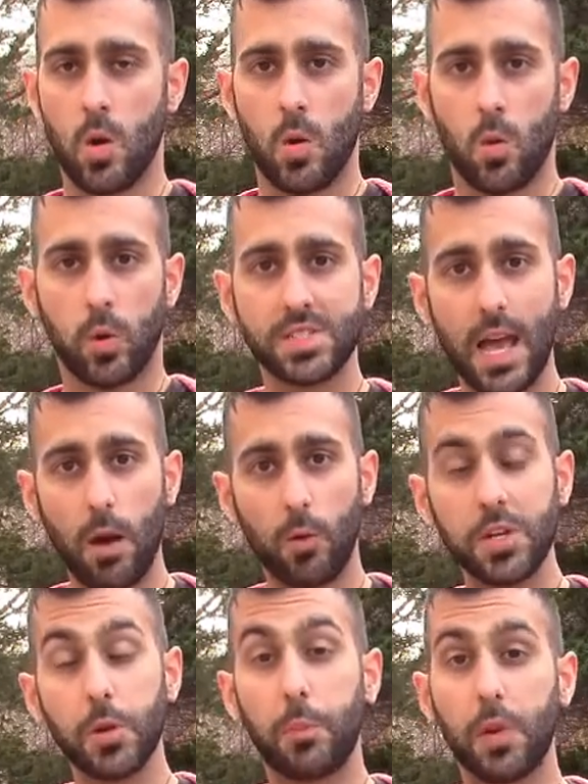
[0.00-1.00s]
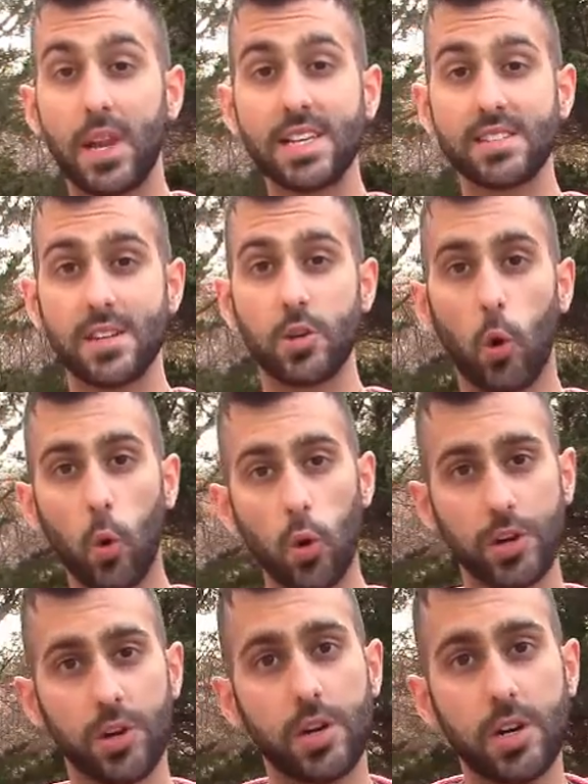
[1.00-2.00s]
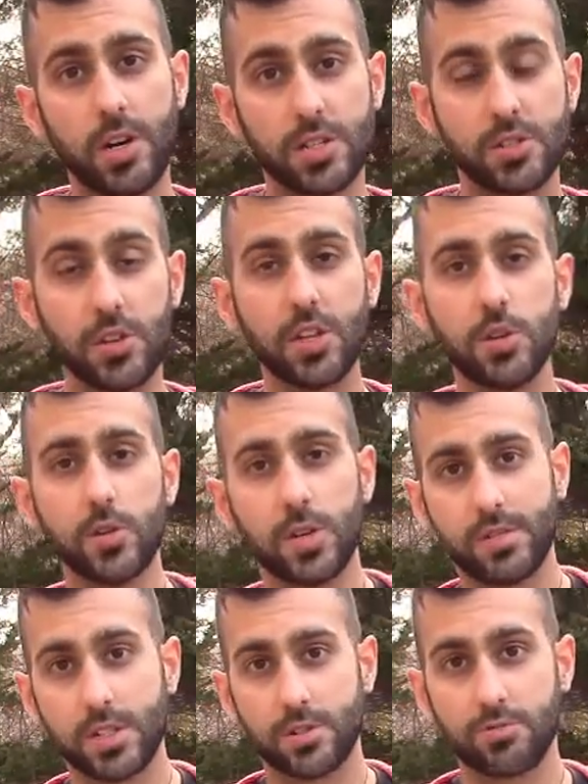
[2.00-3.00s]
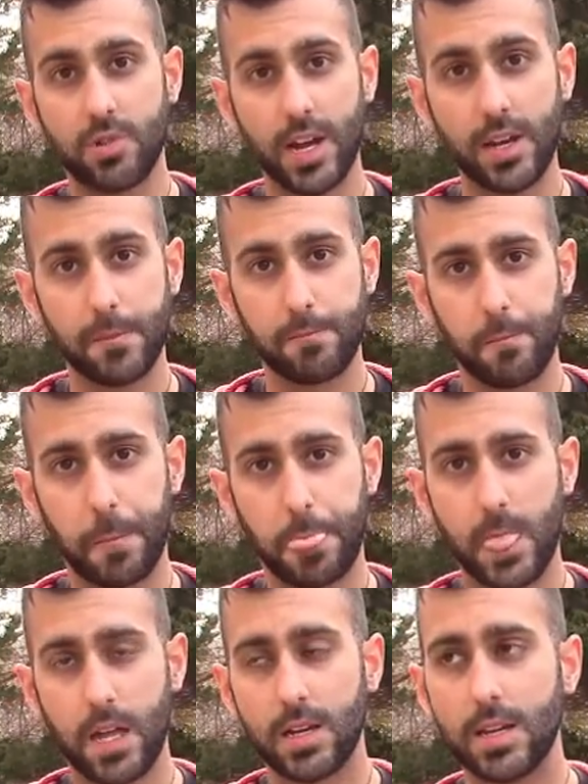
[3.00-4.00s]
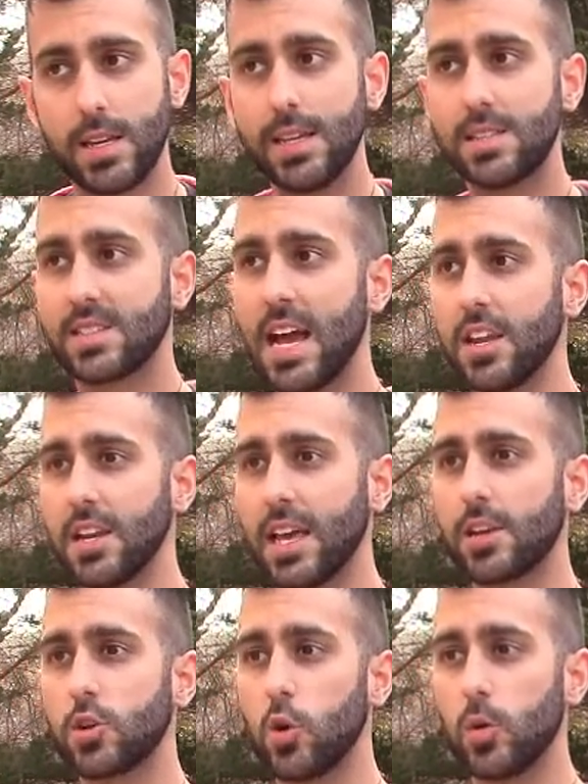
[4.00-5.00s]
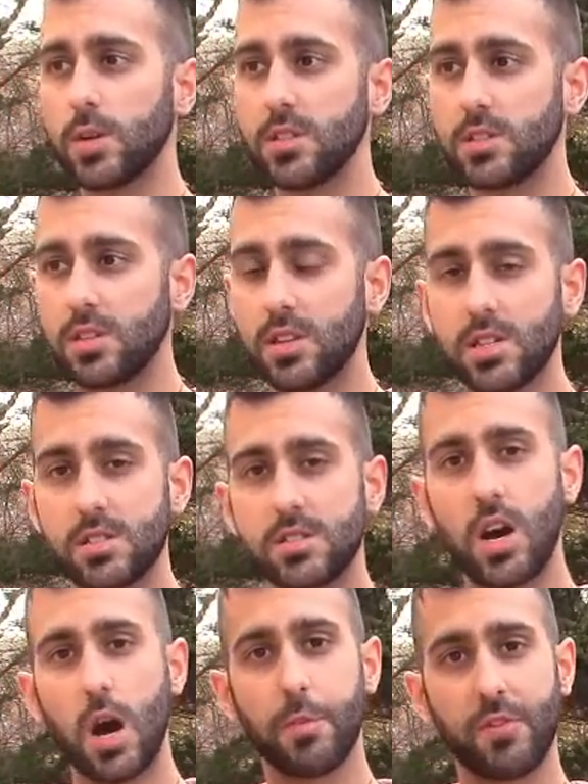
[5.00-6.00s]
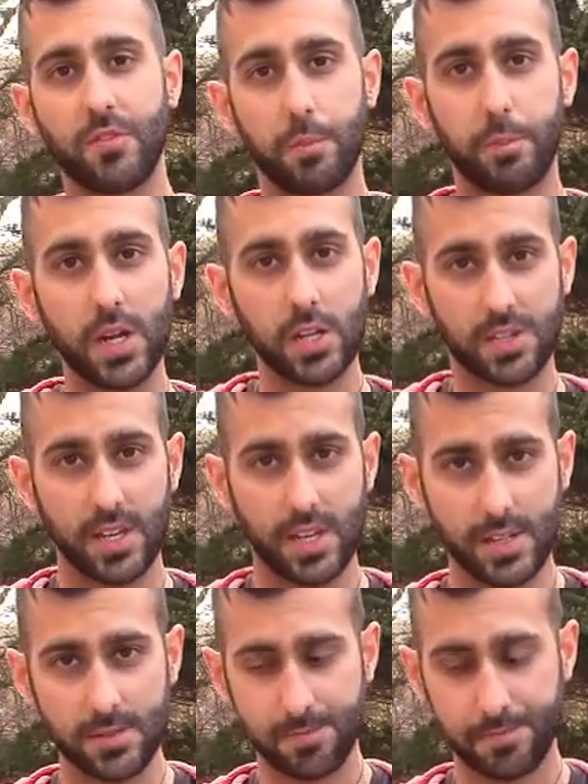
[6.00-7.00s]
was that when you place an order to the universe, right? It's kind of like going to the top of a building